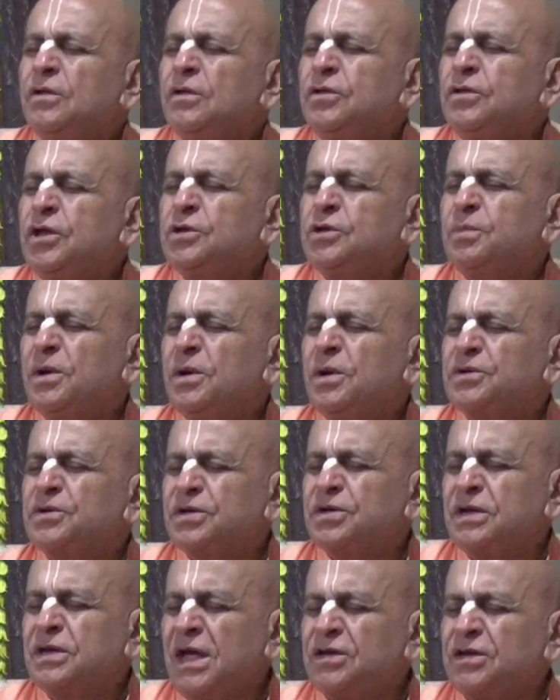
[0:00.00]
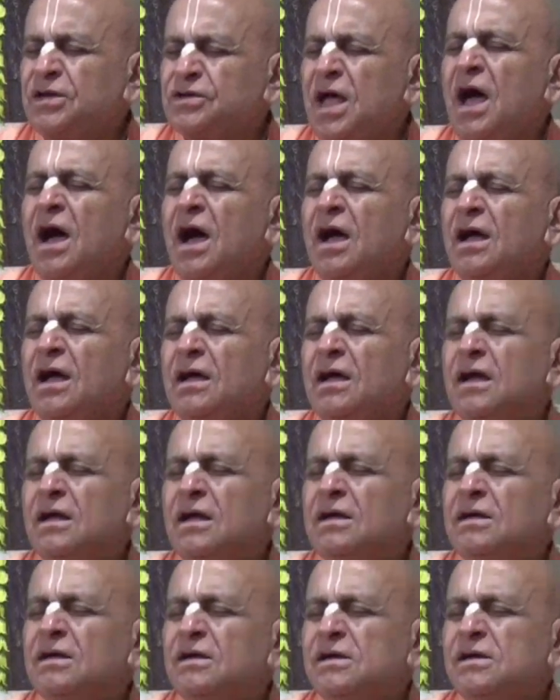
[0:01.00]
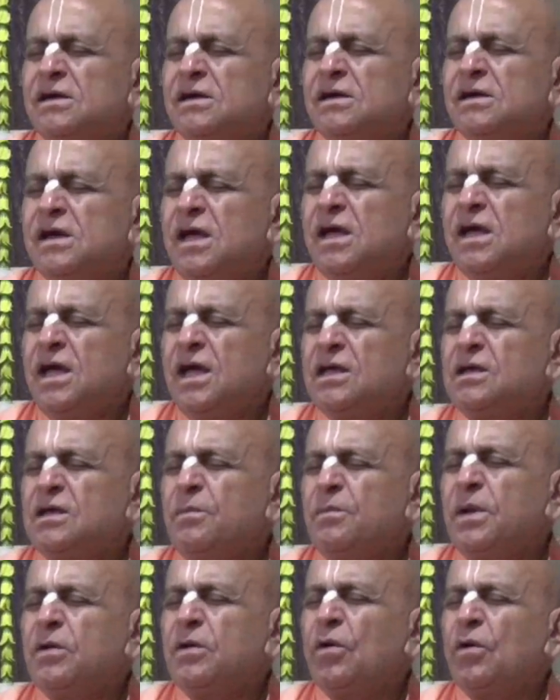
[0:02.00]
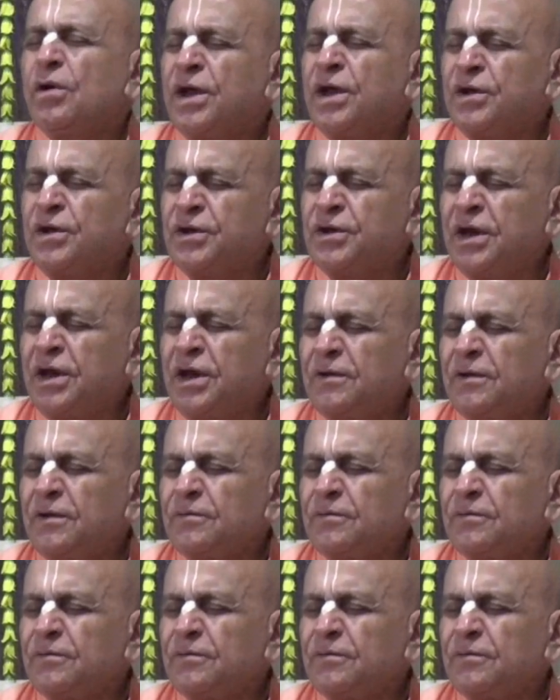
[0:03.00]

this person I saw is a big orator,